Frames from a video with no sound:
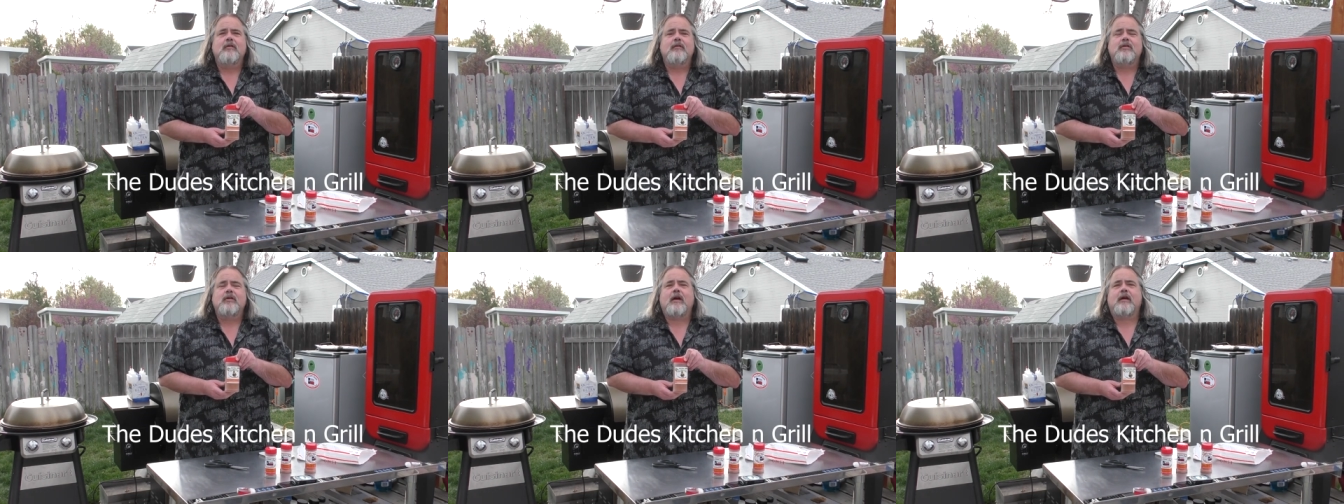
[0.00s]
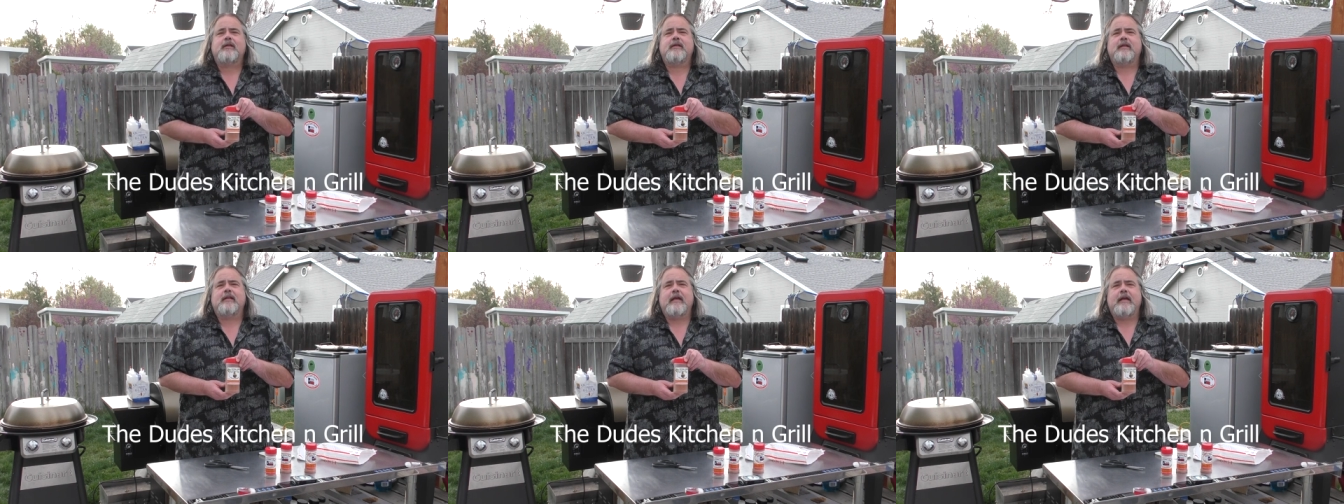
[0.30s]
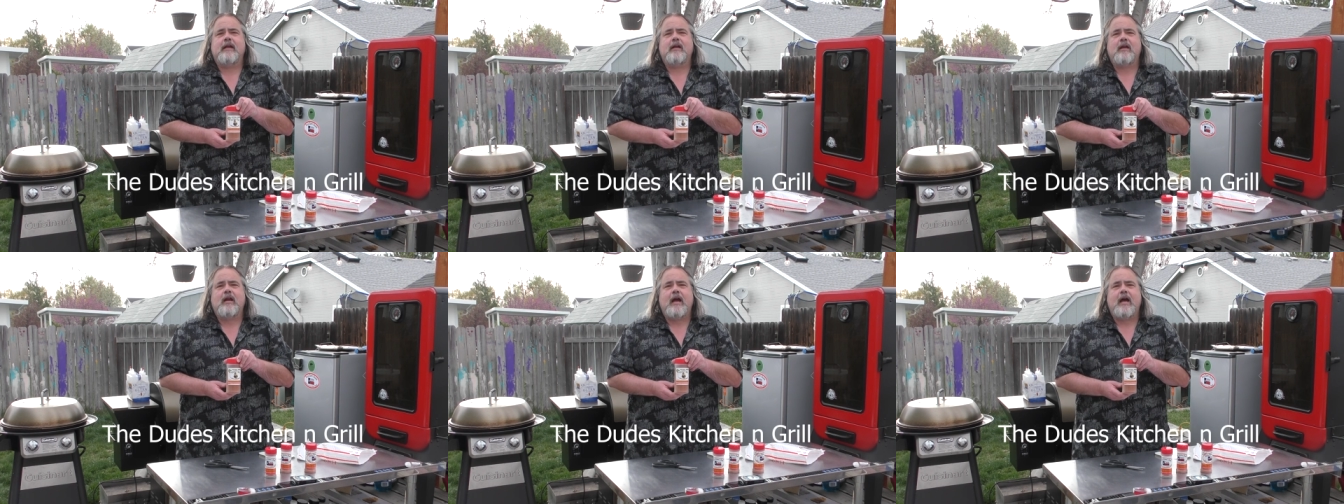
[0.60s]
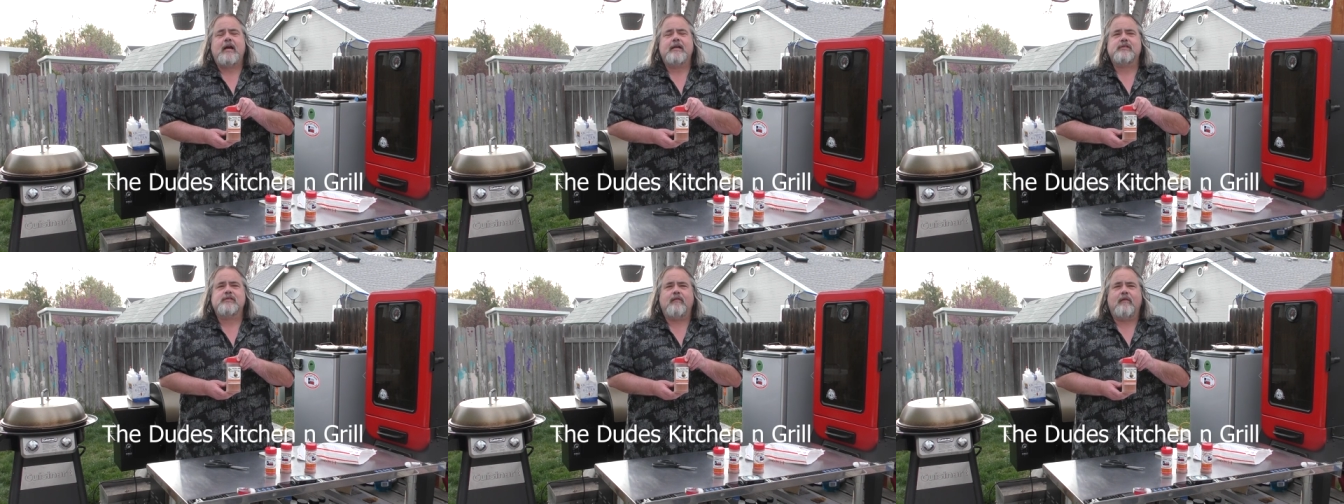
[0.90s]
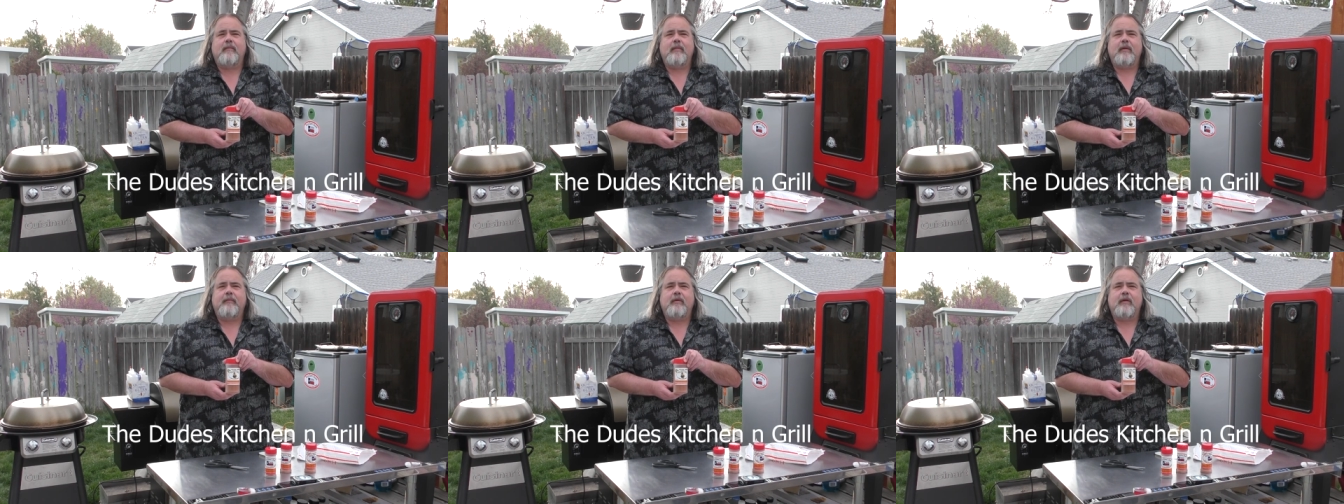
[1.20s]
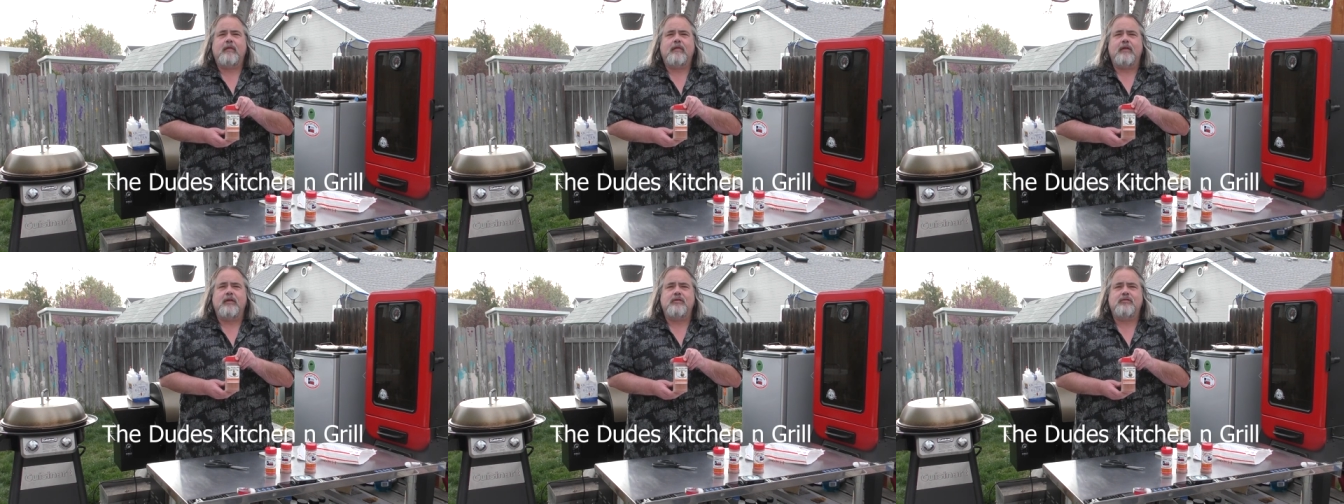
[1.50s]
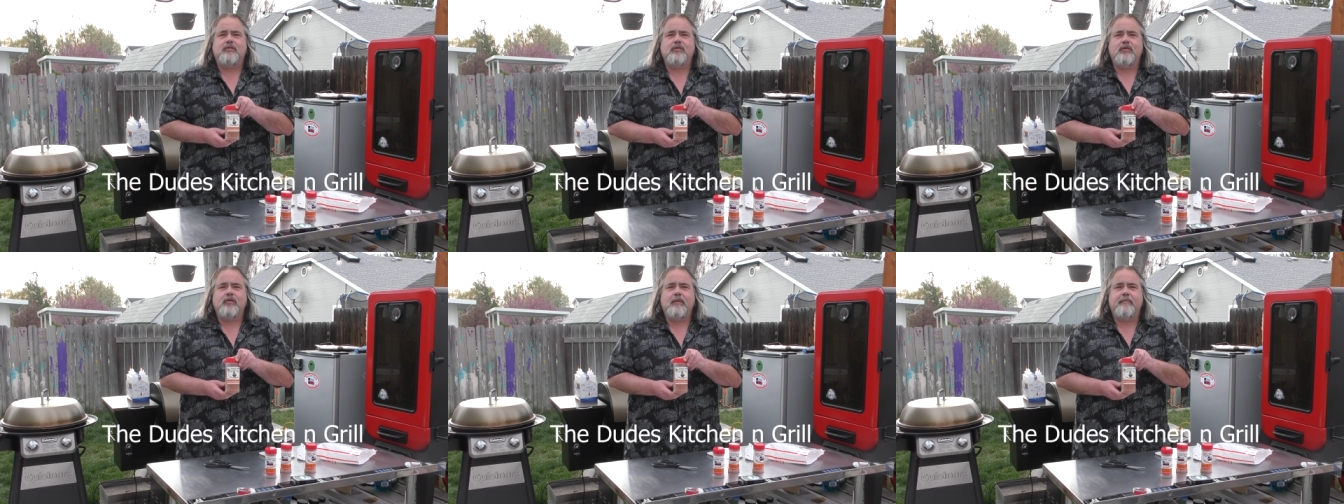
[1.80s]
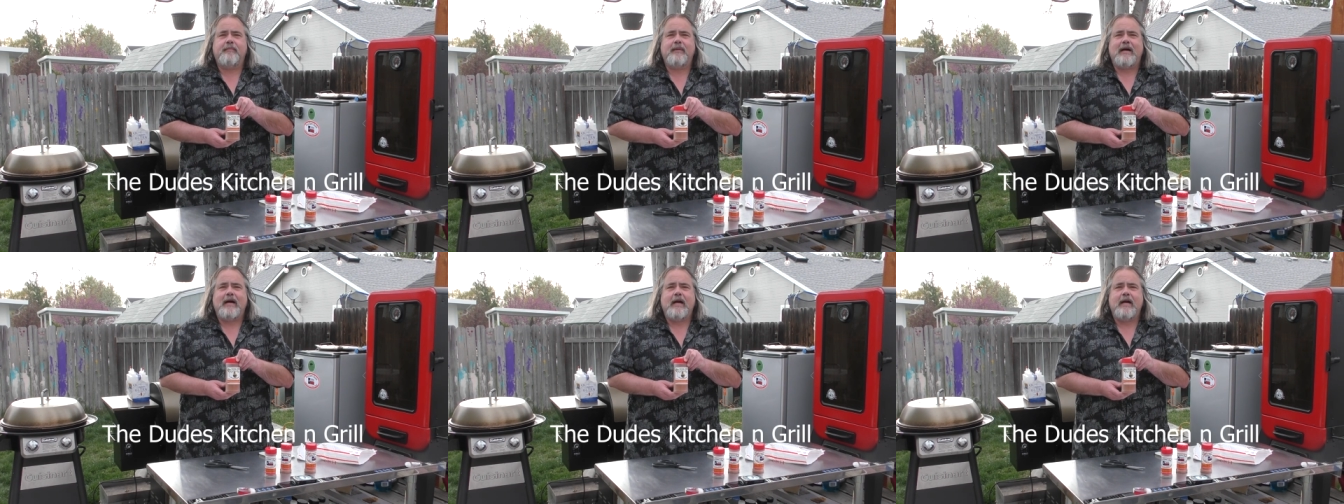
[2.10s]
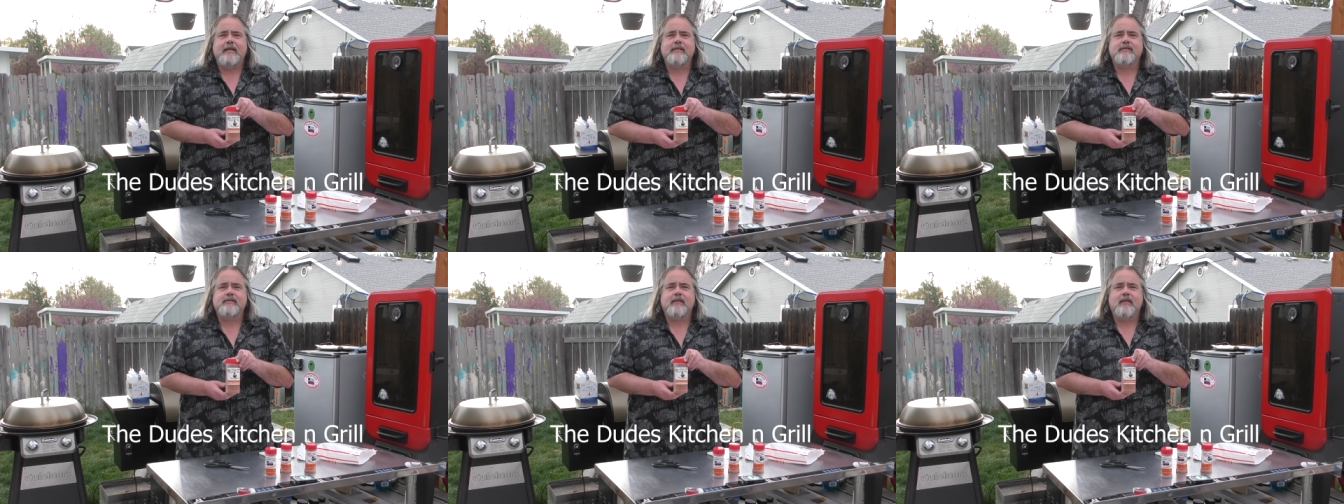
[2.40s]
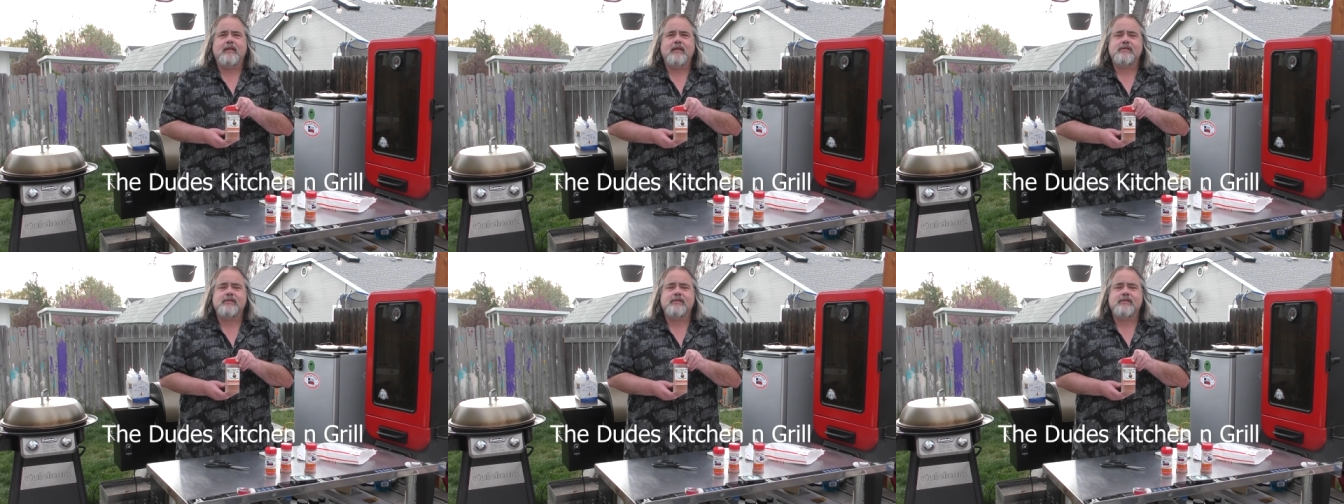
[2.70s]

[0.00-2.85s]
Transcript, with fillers: Talk to you later, guys, and remember, the dude abides,